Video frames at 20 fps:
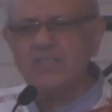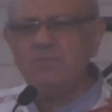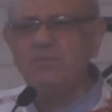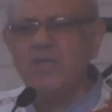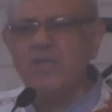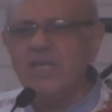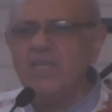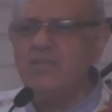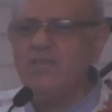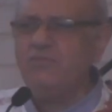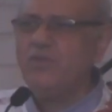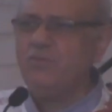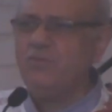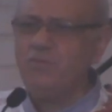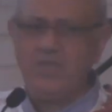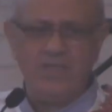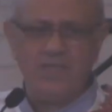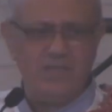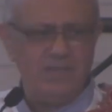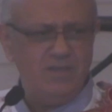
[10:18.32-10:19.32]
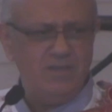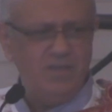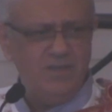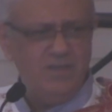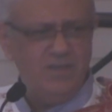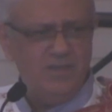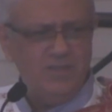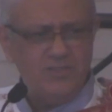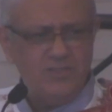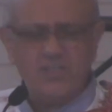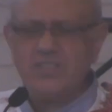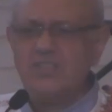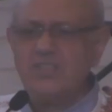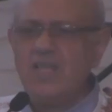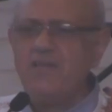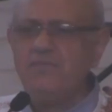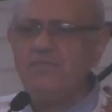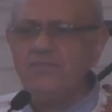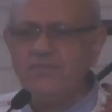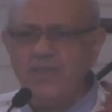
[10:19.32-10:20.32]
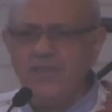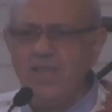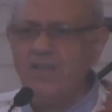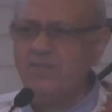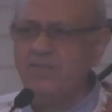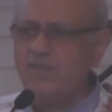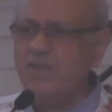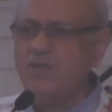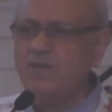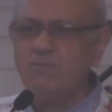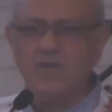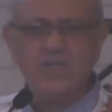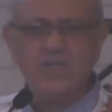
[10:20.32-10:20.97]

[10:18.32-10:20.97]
believe in me. Just have faith in my